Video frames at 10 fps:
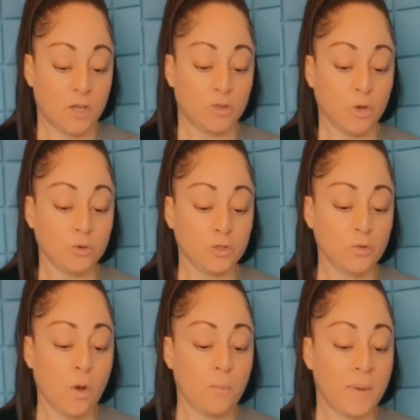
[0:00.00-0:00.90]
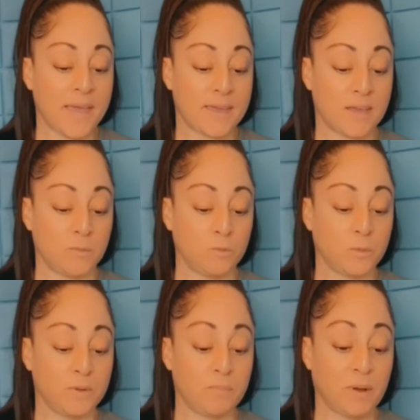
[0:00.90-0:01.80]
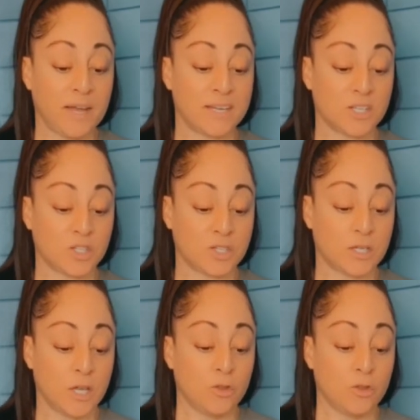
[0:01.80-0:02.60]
Those who obey him will be punished.